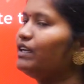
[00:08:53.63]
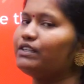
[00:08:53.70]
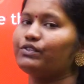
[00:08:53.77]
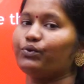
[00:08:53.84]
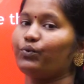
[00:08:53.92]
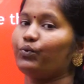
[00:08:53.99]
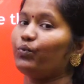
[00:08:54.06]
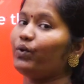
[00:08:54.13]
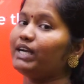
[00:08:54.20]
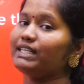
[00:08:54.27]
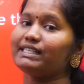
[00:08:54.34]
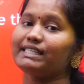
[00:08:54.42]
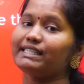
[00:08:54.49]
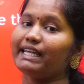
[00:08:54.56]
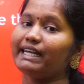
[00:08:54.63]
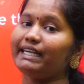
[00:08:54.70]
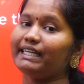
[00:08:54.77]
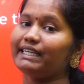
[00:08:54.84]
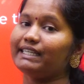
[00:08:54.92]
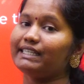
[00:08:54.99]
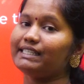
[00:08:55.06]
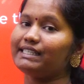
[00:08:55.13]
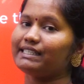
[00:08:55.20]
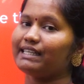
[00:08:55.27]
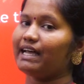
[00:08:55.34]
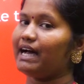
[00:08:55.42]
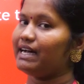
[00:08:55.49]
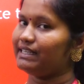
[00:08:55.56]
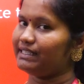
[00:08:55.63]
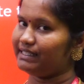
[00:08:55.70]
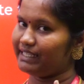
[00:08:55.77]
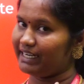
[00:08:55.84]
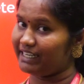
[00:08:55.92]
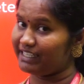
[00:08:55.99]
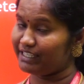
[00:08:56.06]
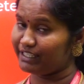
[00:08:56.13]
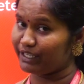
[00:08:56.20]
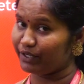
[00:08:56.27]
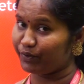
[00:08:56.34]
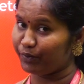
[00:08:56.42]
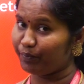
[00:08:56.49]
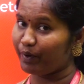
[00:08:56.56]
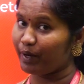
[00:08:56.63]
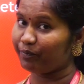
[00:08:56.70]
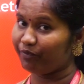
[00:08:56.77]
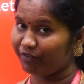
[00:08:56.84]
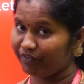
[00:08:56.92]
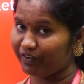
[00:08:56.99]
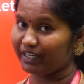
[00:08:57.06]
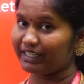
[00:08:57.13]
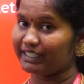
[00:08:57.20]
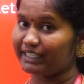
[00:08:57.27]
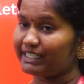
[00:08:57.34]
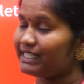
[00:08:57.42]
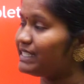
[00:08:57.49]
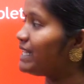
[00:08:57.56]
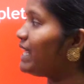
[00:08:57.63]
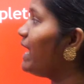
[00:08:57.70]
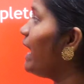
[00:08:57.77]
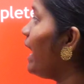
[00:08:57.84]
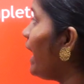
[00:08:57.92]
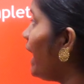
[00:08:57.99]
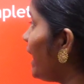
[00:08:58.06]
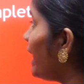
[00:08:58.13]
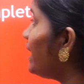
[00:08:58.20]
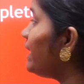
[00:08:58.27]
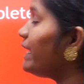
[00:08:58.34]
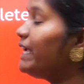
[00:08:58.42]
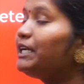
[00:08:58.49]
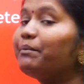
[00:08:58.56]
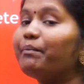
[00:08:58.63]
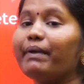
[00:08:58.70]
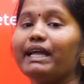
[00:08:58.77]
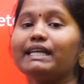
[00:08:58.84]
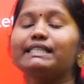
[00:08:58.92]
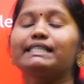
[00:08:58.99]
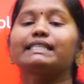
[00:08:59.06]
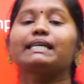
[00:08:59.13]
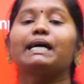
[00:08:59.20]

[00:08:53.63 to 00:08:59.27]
So what is a sentence? A sentence is a group of words and it makes